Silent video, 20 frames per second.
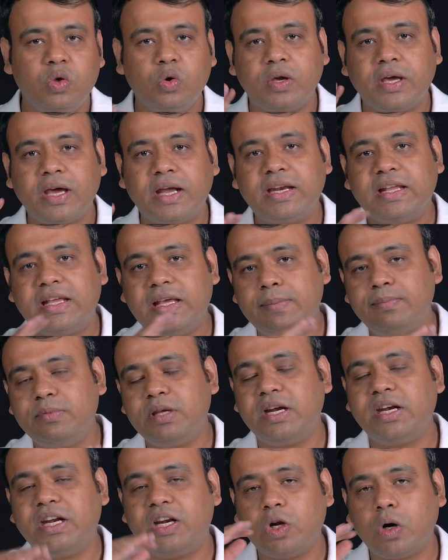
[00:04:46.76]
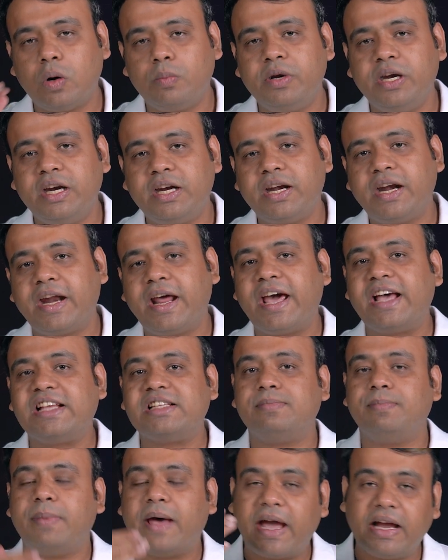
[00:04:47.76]
you can keep the denominator
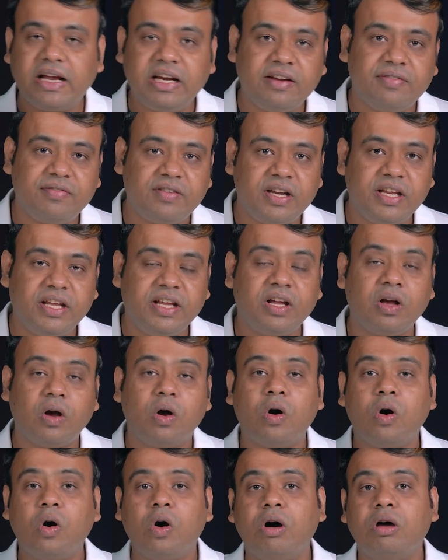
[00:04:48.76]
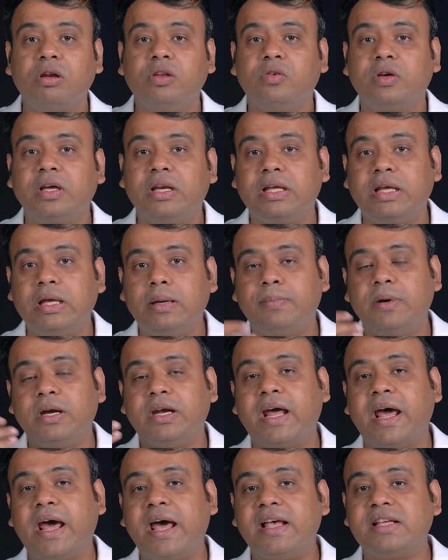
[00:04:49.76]
as Bank Nifty, or you can keep
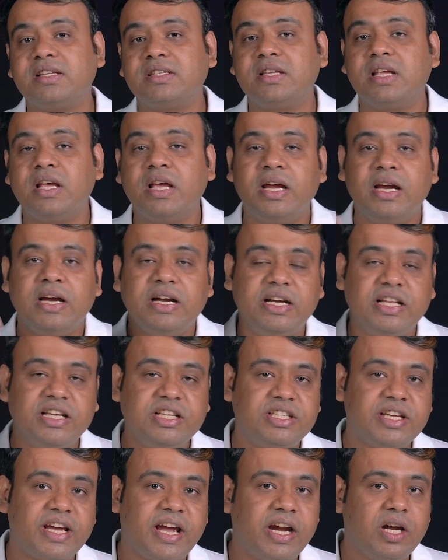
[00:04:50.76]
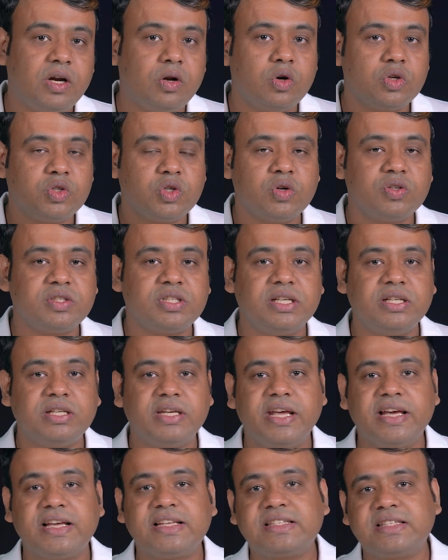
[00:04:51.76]
it as D J I, Dow Jones
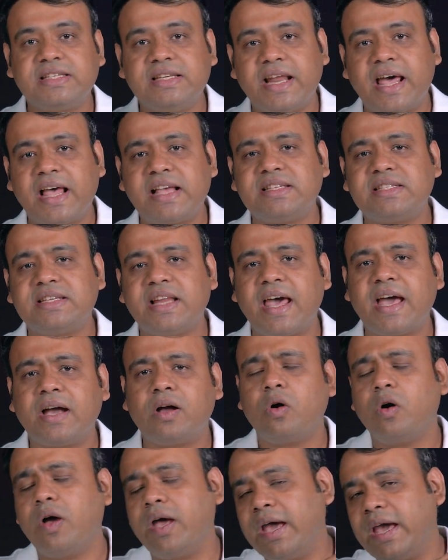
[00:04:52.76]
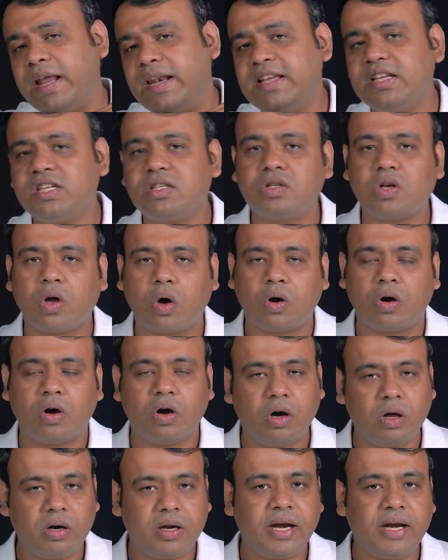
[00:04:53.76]
Index, NASDAQ, or any stock.
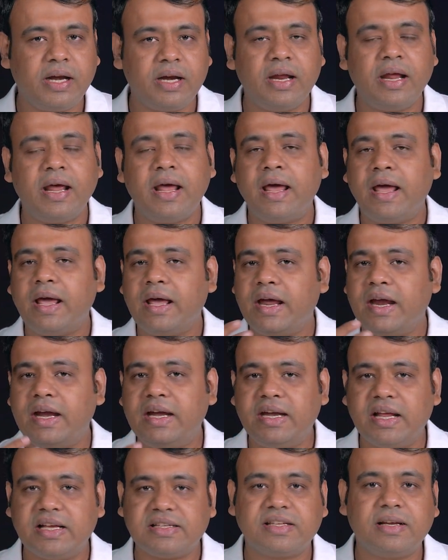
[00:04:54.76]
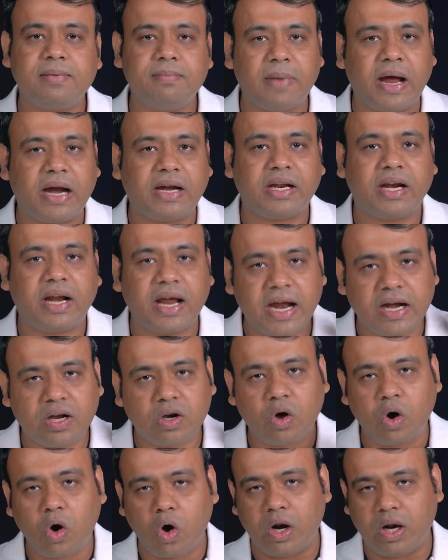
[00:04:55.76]
All right, it doesn't matter
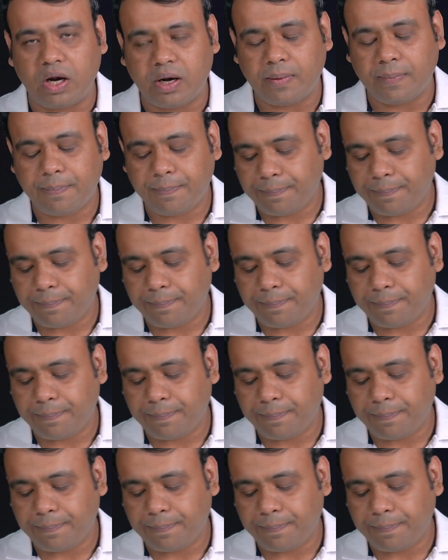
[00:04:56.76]
at all.